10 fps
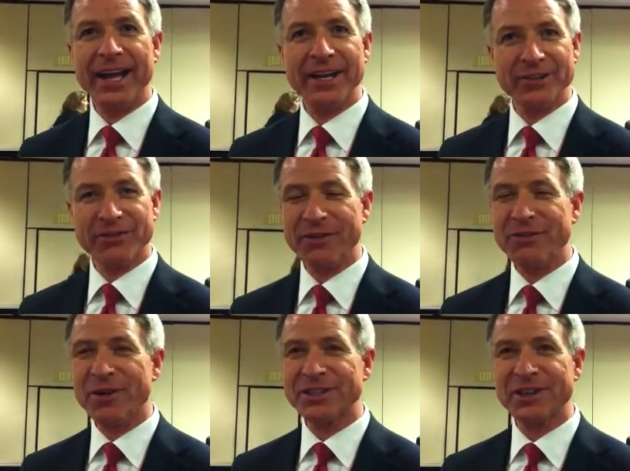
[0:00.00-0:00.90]
It is full
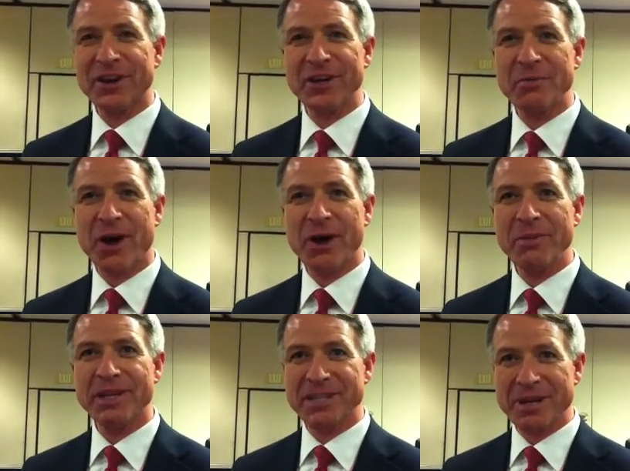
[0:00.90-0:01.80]
force starting tomorrow
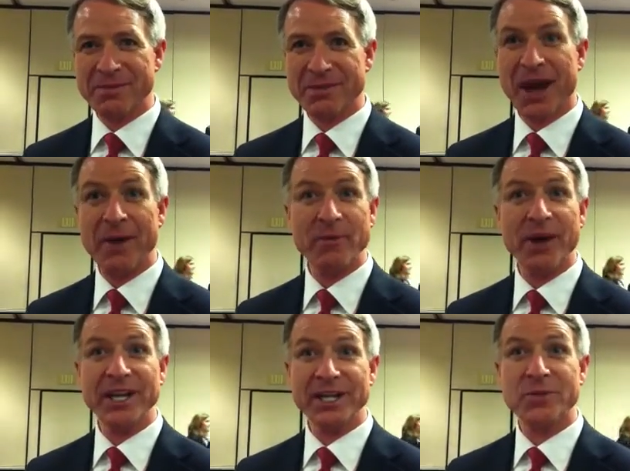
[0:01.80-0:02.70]
because I'm
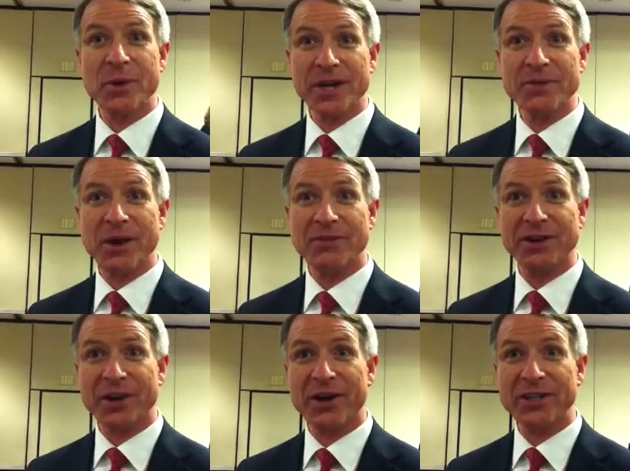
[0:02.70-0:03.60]
running in 2012
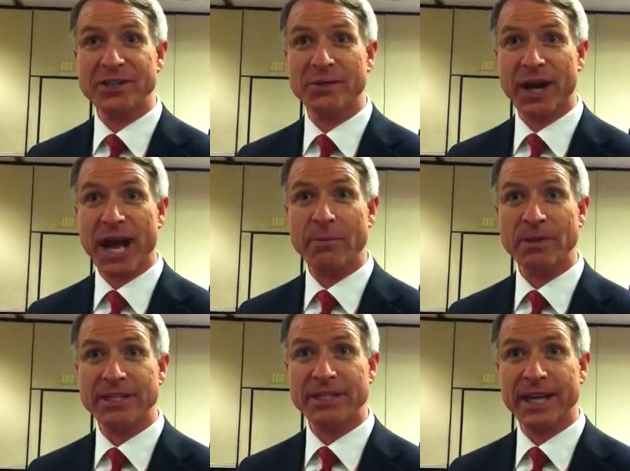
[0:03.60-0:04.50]
regardless of what
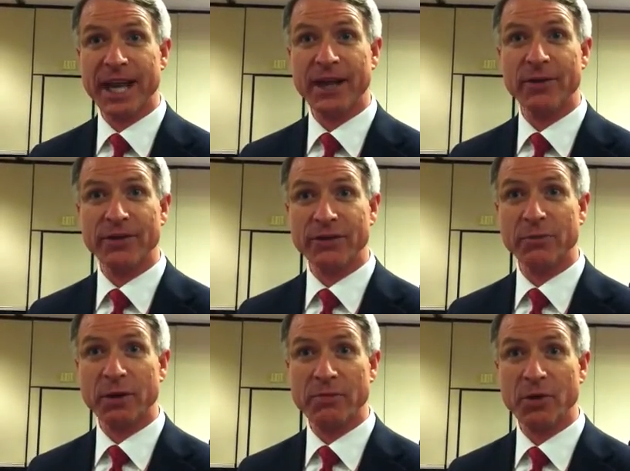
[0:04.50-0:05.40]
happens today or the
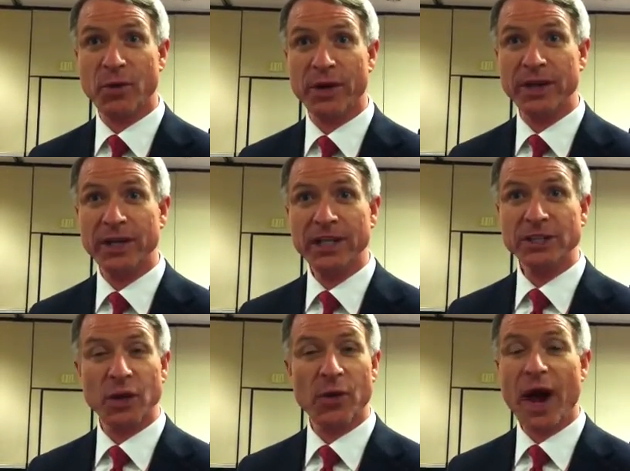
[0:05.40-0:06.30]
Supreme Court.
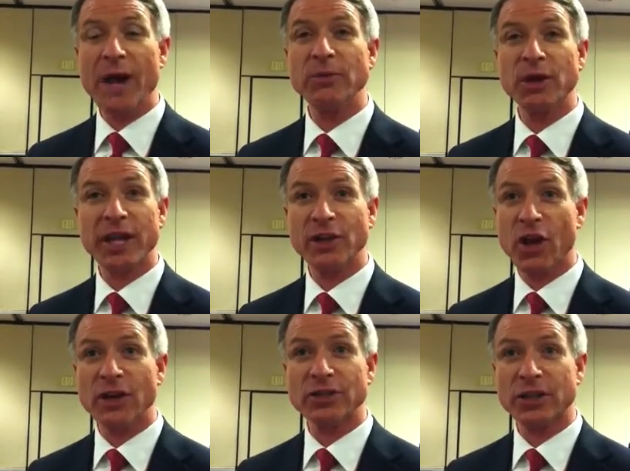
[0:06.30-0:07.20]
So I'm looking
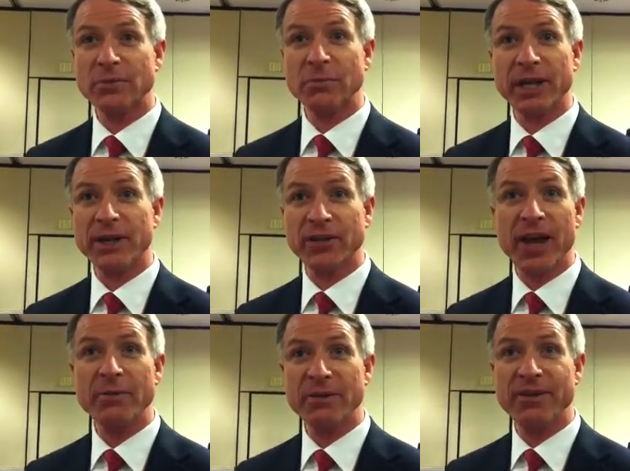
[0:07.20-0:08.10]
long term because
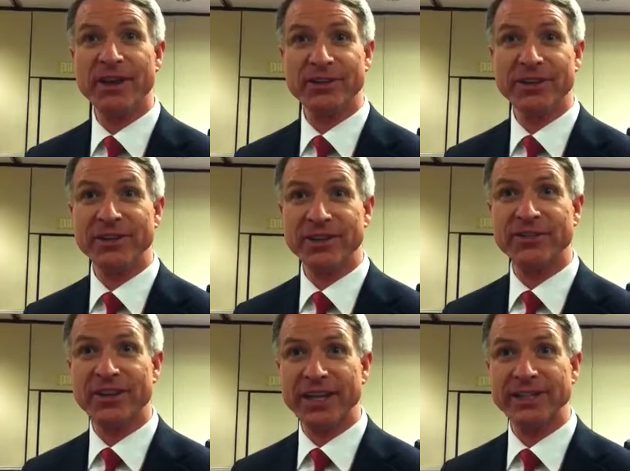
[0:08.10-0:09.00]
I am invested in this
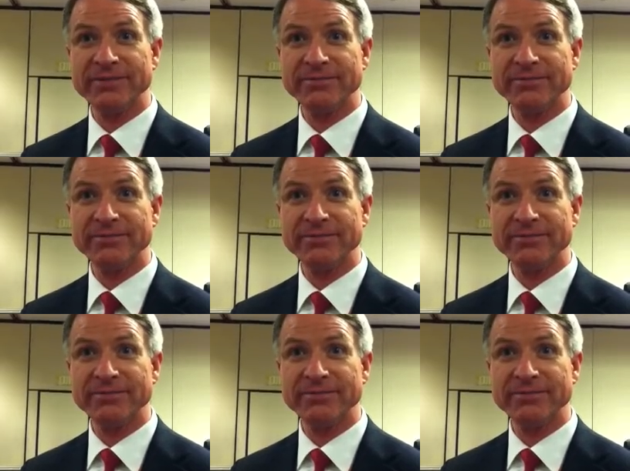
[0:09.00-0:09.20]
state.